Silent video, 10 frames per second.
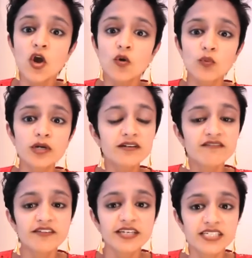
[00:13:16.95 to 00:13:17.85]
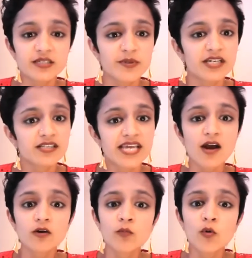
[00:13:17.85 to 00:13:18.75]
were evicted because
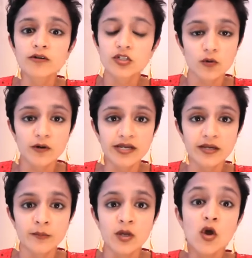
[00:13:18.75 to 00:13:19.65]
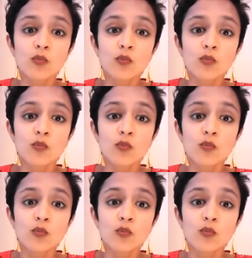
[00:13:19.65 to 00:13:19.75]
our moratorium,